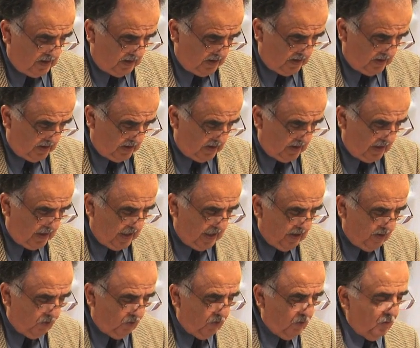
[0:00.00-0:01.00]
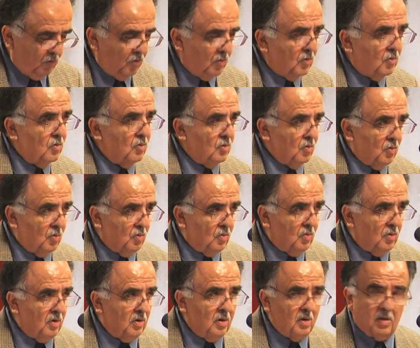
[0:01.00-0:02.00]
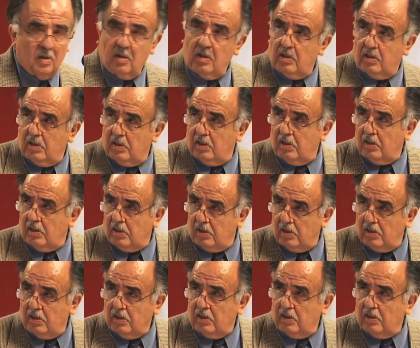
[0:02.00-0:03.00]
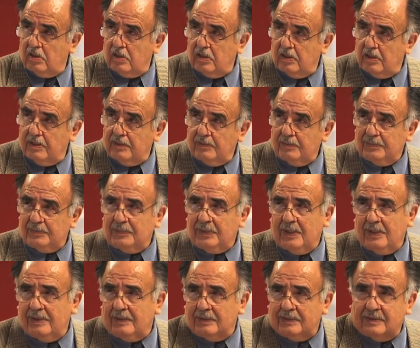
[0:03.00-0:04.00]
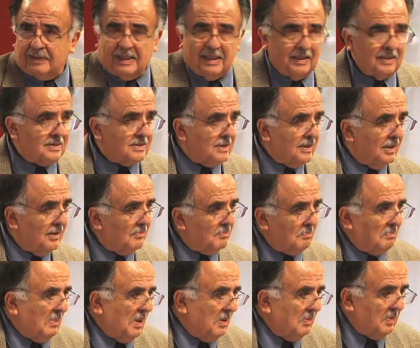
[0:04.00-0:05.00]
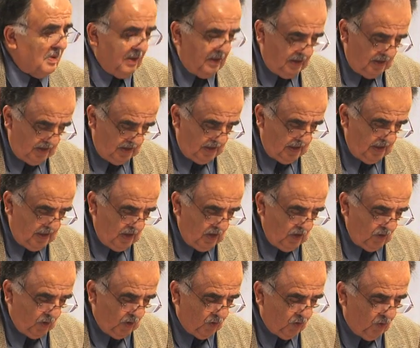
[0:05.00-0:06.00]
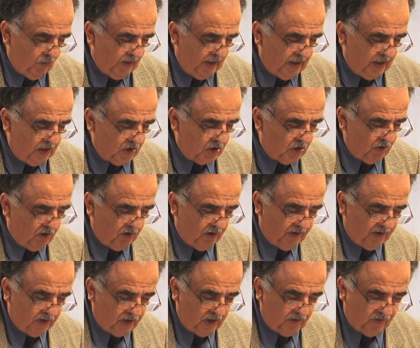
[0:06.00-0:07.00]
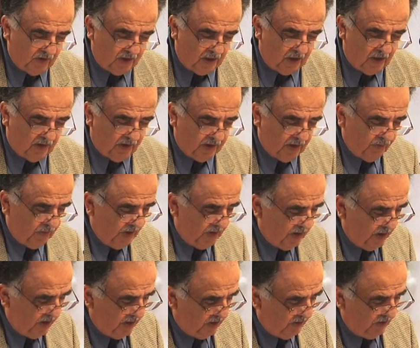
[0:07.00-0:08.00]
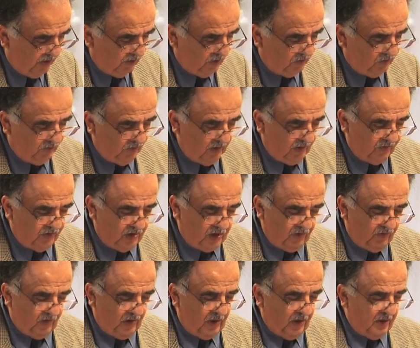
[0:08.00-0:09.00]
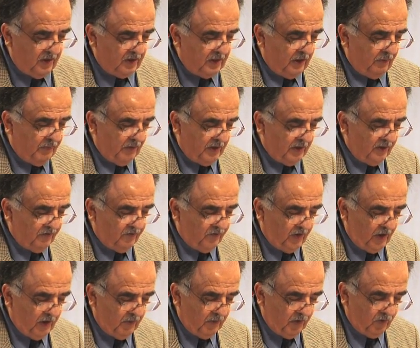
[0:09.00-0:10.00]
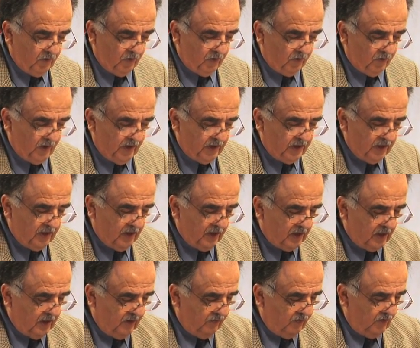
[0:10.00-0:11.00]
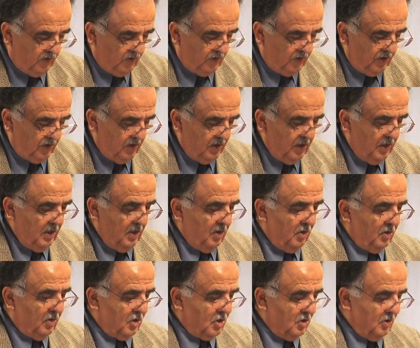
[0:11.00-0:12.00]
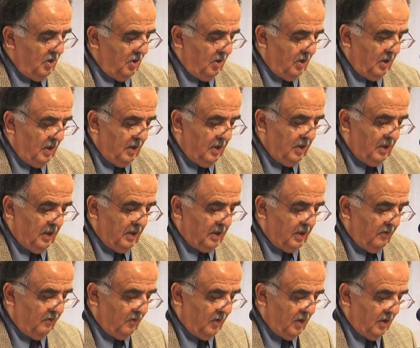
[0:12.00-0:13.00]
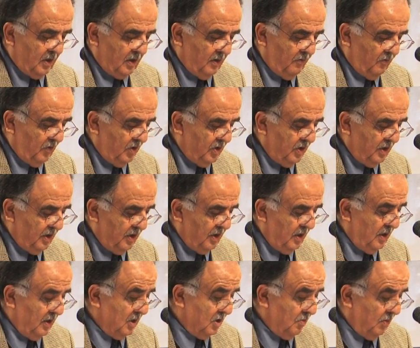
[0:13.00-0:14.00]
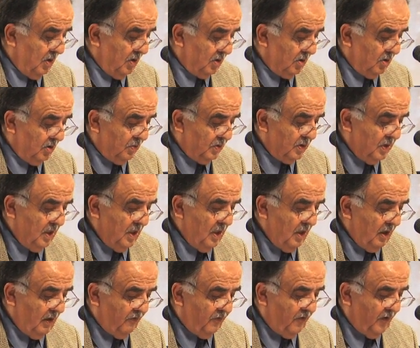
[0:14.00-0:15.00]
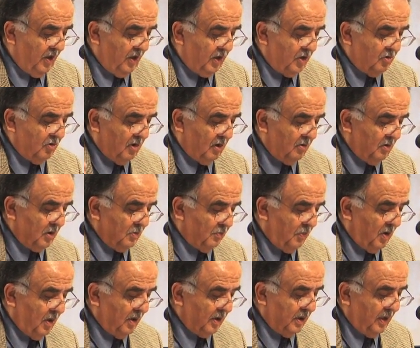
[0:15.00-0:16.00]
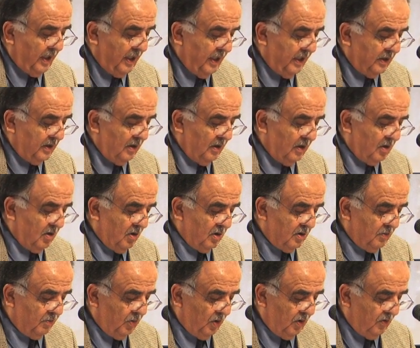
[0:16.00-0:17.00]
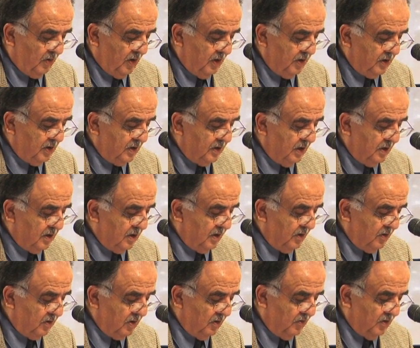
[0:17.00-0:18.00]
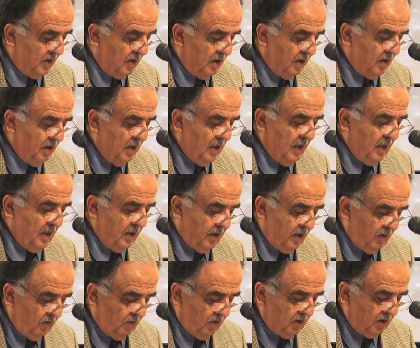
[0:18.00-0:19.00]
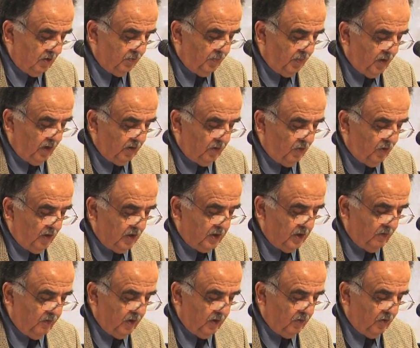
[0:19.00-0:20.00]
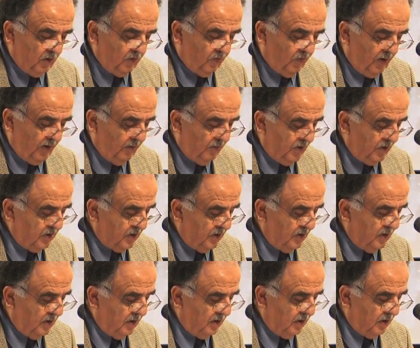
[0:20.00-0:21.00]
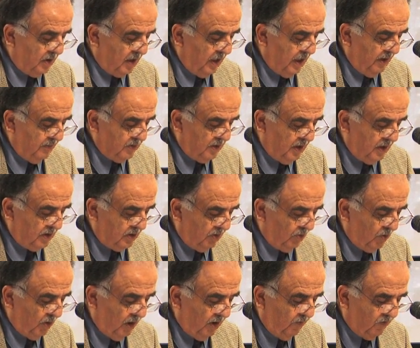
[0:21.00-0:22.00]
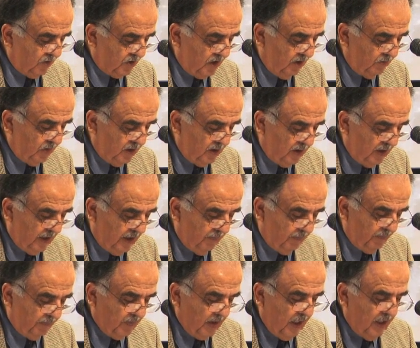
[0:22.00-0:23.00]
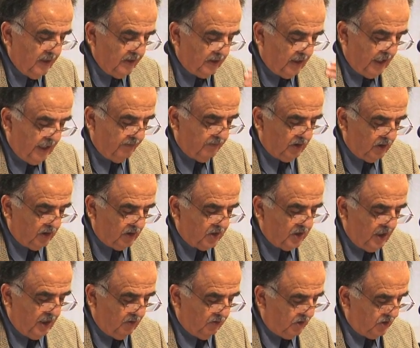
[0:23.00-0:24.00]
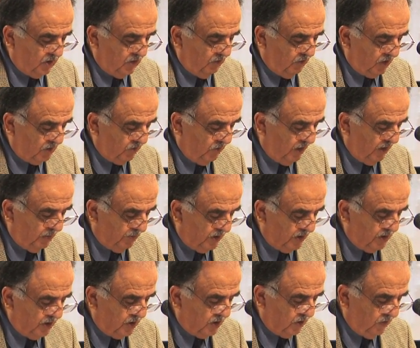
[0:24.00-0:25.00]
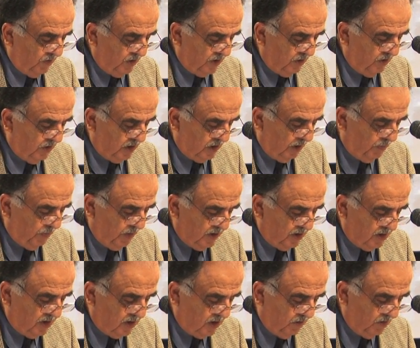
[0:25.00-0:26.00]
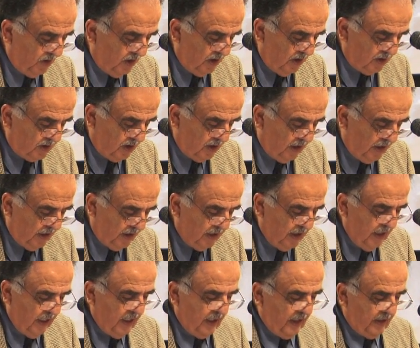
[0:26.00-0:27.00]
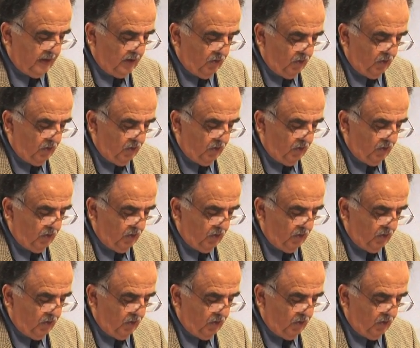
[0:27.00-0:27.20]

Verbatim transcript: guess right there on the floor, is that where you fell? You can't tell, maybe. When Ruben and his crew arrived at Silver Dollar, the immediate area was full of civilians, deputies, and firemen were resting and converging on, on and, and con conversing in small groups. A fire truck was parked diagonally across the boulevard just east of the Silver Dollar, and another one was parked west of it with firemen sitting in their cab as they waited for something to happen. The hamburger stand was, was very busy serving deputies and civilians alike, and